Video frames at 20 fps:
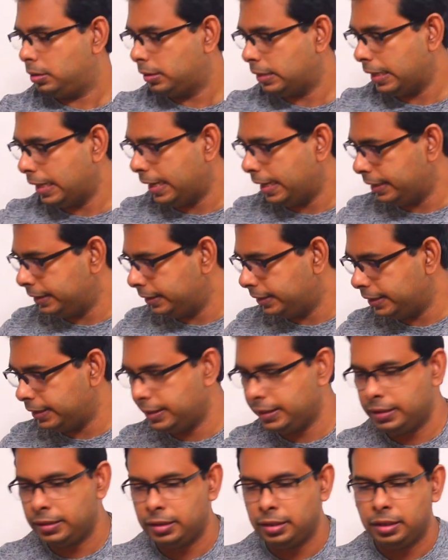and
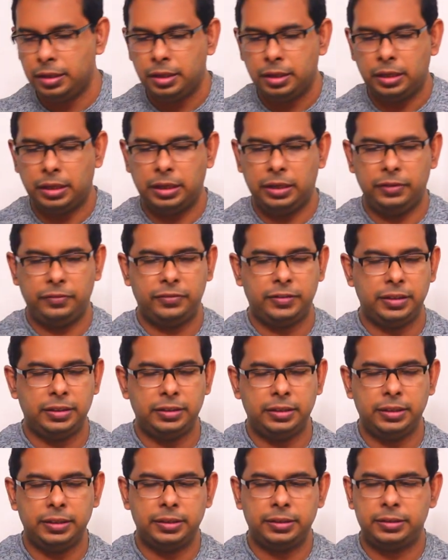then after
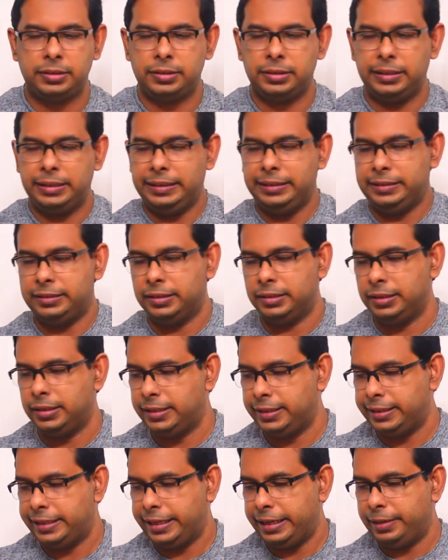this
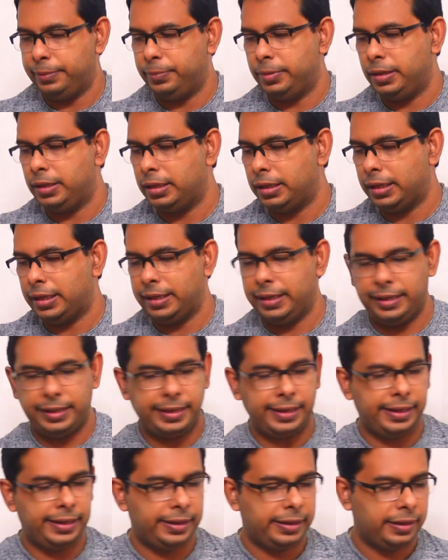Ethernet cable, I
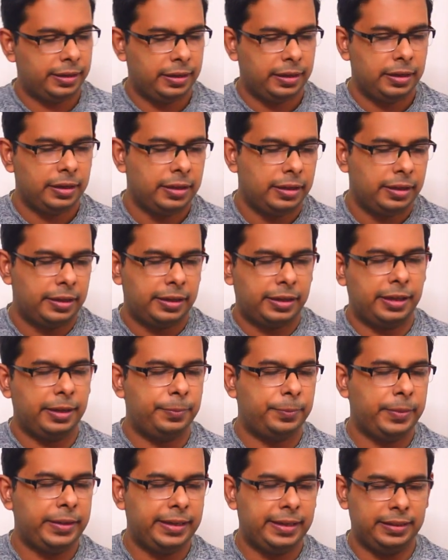can
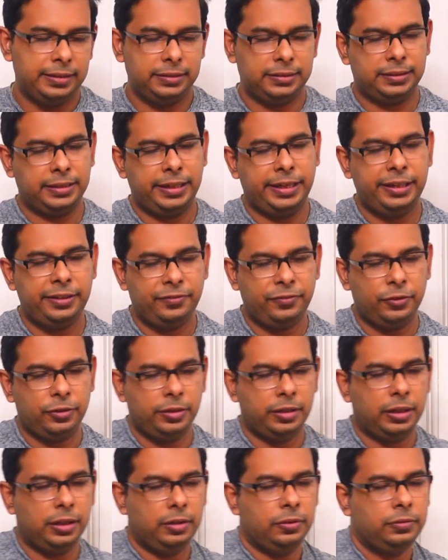keep it aside for
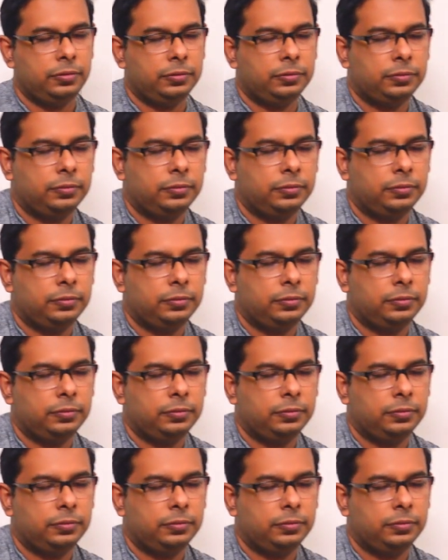now.